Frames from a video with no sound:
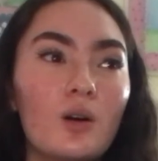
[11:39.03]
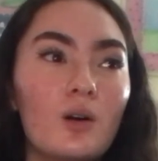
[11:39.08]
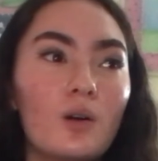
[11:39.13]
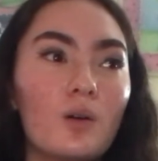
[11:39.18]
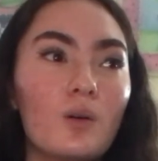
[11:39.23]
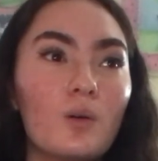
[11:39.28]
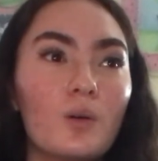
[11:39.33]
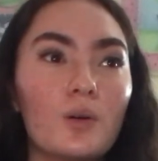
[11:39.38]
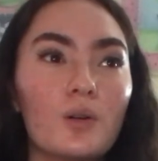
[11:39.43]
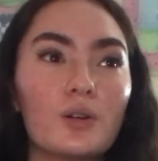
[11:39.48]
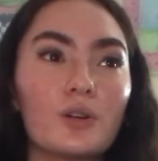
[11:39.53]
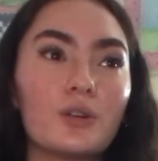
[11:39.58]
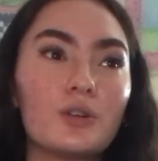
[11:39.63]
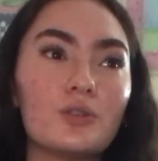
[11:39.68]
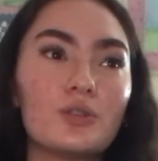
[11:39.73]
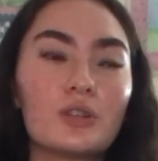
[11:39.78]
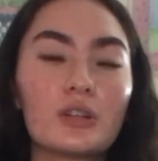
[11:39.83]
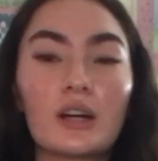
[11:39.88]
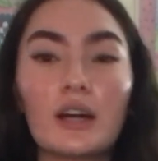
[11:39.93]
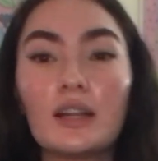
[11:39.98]
order you
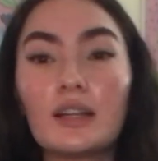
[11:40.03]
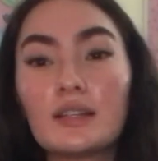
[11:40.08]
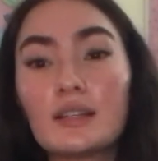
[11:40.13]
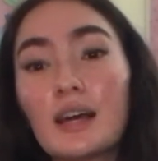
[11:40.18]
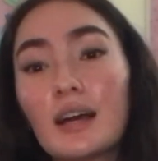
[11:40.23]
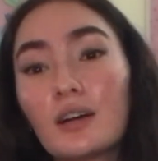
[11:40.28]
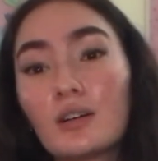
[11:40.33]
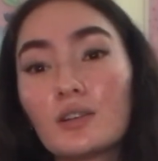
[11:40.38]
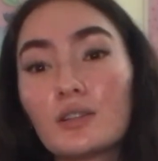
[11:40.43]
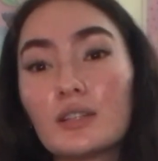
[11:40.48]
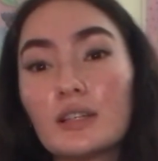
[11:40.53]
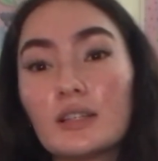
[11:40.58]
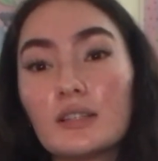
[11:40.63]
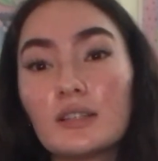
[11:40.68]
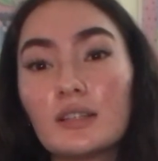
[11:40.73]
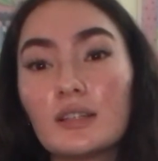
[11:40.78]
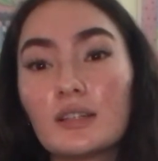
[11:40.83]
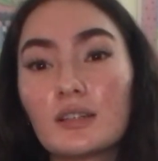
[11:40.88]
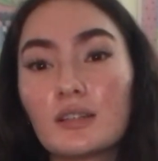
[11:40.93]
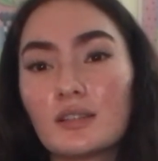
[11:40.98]
should kind of tackle things
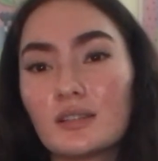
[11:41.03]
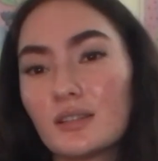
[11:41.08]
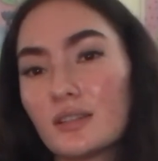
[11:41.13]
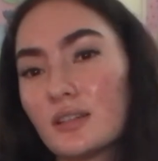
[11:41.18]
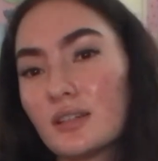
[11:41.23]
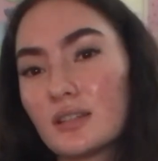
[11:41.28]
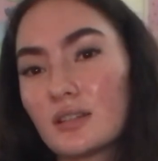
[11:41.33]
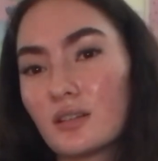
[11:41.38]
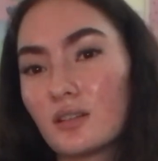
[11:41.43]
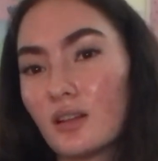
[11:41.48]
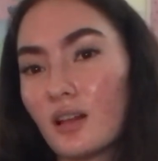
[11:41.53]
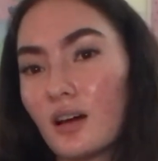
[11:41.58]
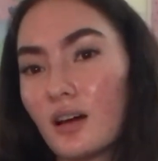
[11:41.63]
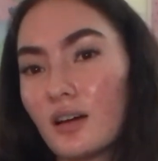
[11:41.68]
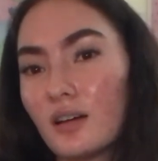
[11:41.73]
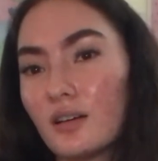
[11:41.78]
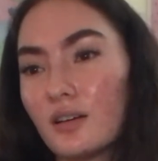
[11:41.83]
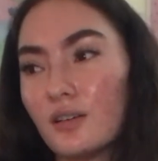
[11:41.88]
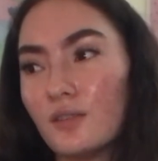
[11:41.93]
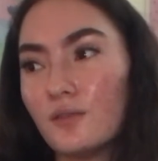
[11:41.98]
in, because there is a lot
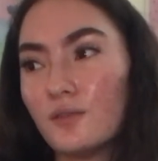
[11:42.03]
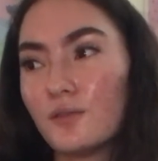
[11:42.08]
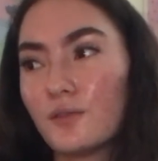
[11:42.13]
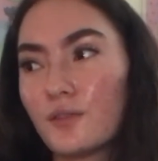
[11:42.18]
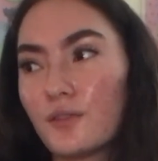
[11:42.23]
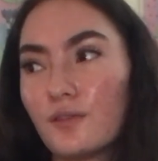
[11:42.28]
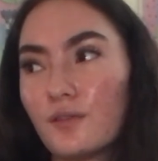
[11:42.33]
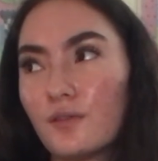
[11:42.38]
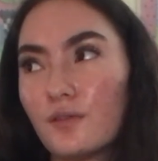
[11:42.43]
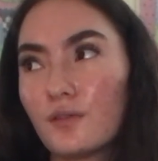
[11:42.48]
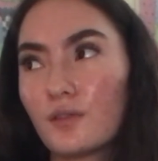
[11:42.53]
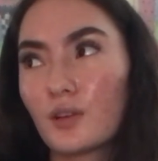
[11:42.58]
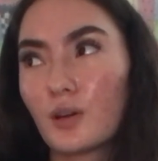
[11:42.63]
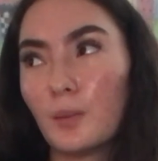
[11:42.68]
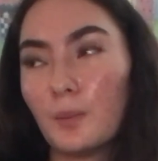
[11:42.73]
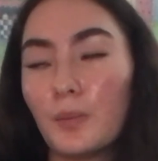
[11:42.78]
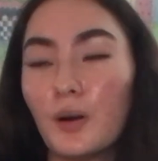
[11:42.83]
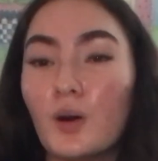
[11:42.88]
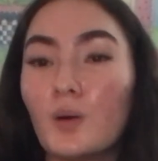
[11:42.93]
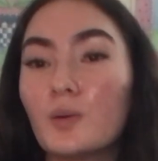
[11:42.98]
of
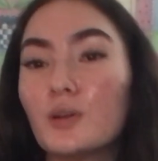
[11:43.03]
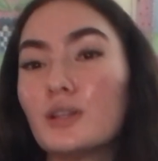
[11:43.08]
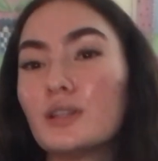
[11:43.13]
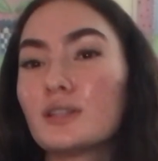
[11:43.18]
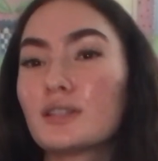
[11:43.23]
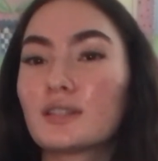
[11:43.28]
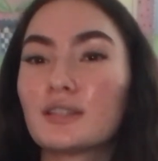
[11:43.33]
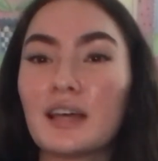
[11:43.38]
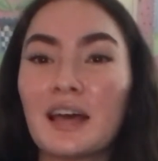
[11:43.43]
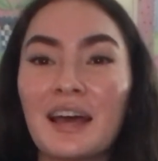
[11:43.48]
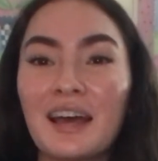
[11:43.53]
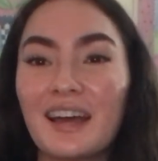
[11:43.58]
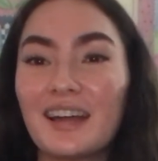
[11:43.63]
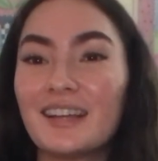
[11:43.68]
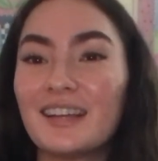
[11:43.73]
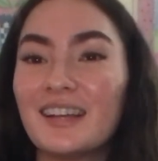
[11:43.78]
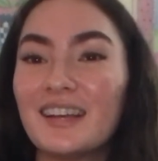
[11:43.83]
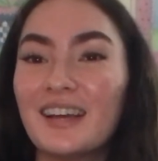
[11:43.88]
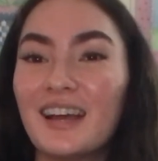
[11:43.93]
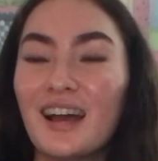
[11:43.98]
components that
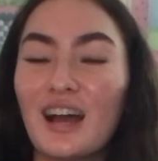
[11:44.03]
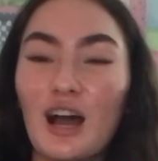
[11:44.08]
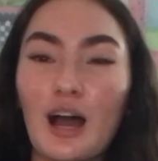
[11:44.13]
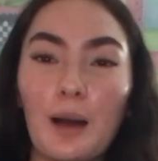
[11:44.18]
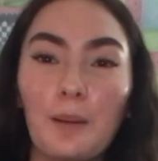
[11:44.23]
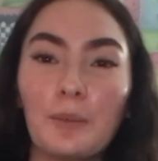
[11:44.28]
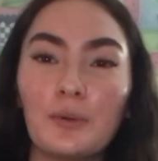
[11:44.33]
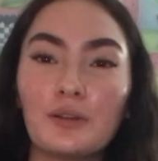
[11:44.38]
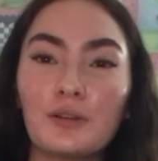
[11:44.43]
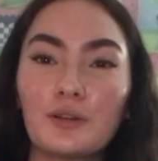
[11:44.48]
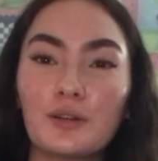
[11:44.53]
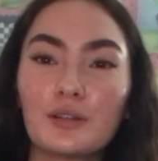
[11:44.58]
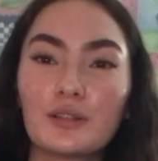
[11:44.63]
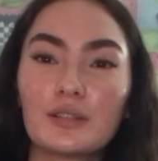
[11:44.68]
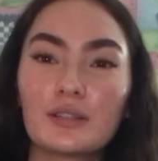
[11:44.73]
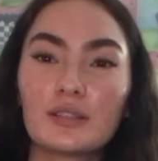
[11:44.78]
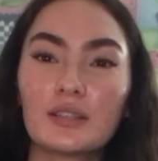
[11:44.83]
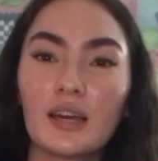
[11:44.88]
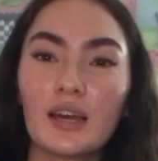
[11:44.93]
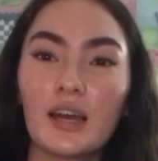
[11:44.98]
happen during this
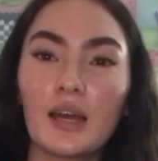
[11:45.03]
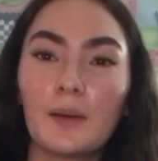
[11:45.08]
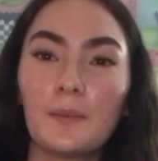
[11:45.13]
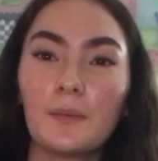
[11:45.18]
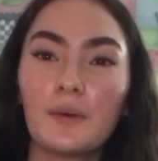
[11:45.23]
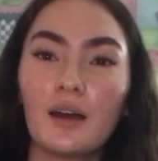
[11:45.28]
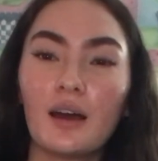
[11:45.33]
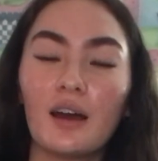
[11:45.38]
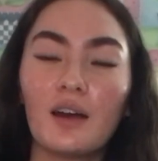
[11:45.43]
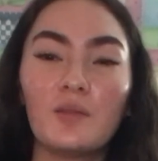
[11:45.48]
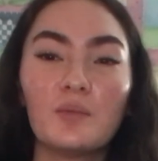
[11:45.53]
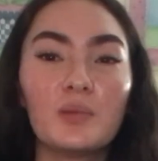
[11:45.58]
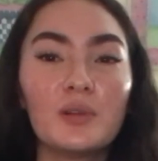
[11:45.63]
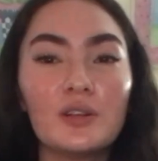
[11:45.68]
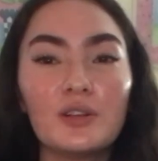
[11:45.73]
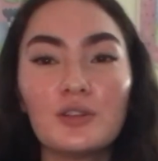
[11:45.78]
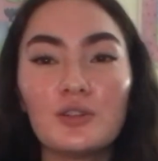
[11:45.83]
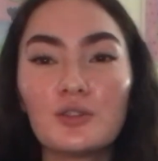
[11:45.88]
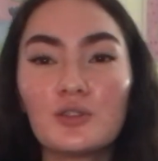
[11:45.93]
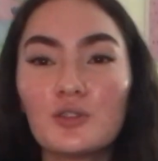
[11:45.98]
time. I've been
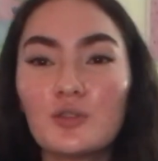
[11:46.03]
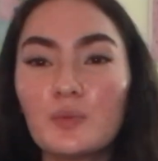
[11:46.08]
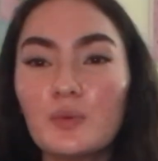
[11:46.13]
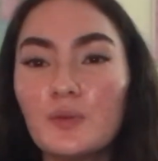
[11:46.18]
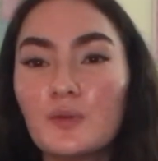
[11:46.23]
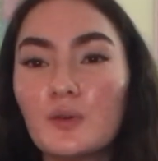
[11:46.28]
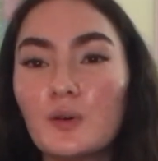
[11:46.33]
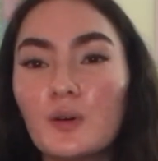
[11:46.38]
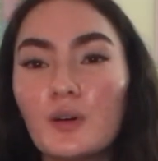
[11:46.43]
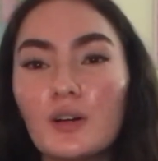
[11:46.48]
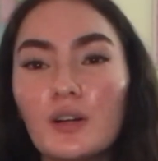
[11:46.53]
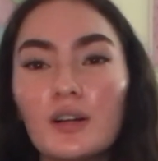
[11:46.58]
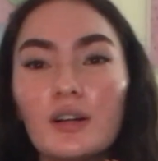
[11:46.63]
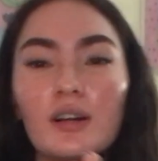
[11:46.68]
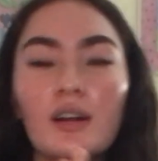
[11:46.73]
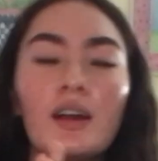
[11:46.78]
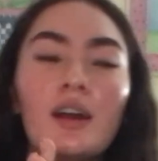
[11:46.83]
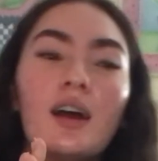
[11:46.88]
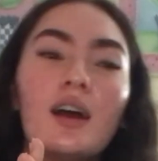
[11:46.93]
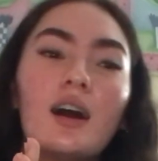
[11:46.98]
in your shoes before.
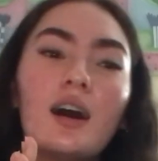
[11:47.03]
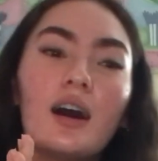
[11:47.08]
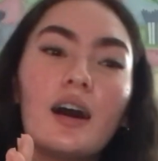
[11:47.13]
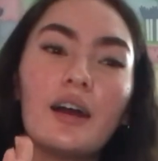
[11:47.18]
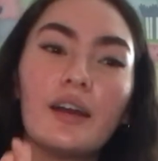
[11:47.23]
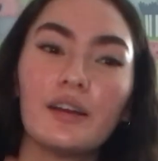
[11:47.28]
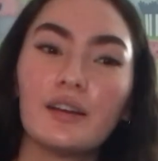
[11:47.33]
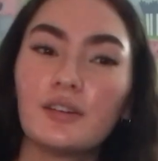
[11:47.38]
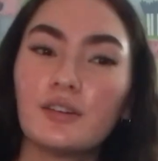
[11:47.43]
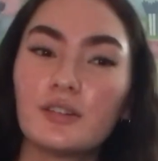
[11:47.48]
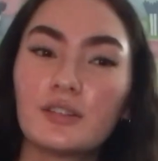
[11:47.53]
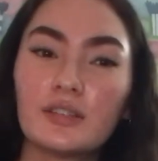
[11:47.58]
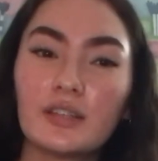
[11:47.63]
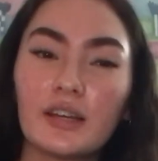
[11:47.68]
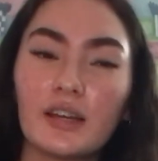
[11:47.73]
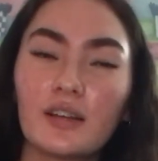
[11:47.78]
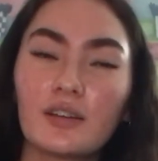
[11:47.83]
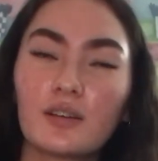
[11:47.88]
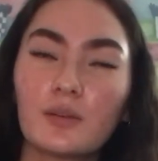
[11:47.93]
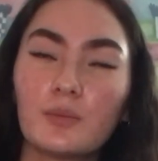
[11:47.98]
I
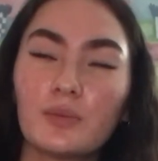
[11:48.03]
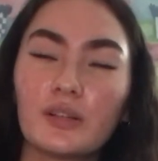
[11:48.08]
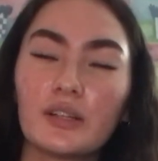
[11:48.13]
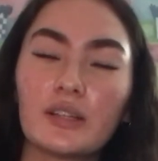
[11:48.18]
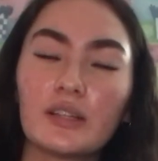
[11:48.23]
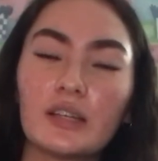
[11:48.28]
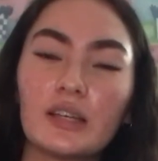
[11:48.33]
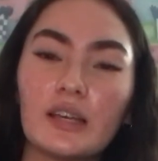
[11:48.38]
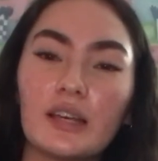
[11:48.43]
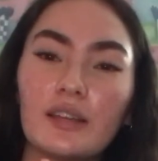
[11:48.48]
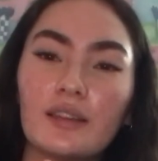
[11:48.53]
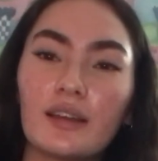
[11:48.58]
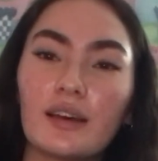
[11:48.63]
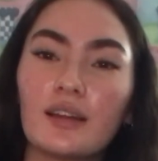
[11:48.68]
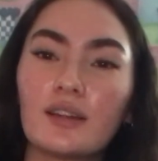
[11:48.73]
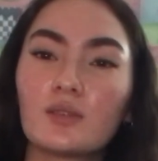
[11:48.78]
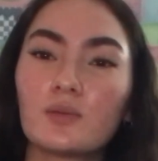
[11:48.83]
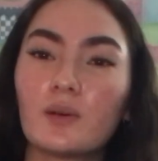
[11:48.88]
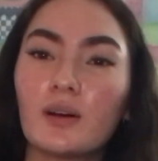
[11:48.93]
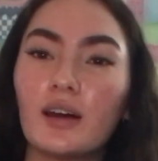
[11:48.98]
understand completely, and that
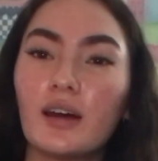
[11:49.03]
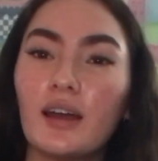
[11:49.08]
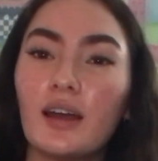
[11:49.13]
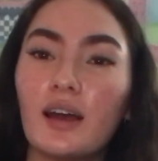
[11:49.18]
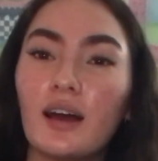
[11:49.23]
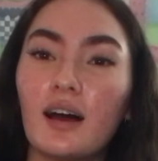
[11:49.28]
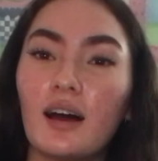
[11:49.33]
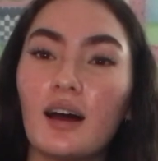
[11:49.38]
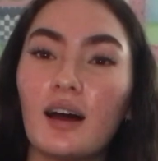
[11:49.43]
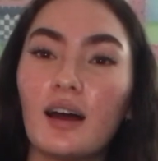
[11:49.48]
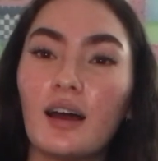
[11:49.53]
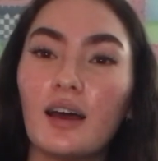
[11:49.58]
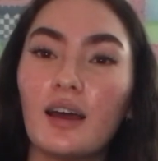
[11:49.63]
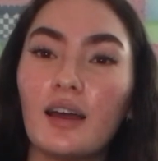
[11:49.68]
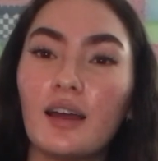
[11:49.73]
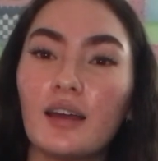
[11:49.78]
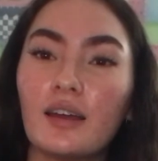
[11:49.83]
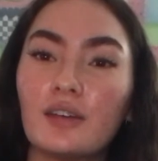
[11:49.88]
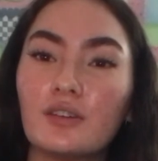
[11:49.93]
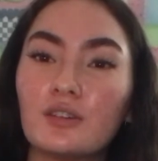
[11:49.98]
is why
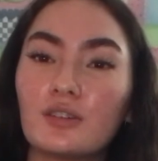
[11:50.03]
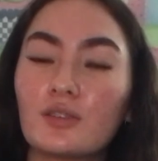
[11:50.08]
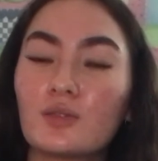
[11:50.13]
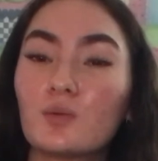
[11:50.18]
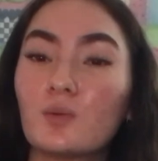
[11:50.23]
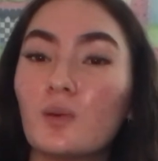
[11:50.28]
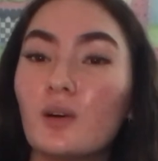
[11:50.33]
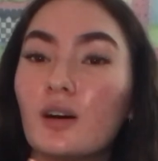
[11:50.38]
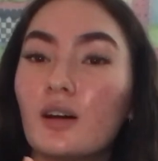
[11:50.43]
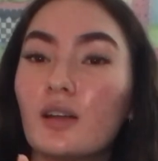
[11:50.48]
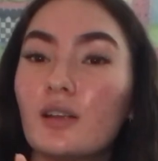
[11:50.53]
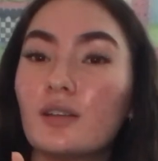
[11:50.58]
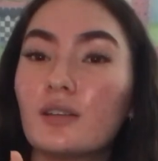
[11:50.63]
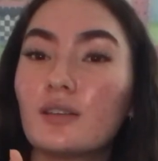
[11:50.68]
I just want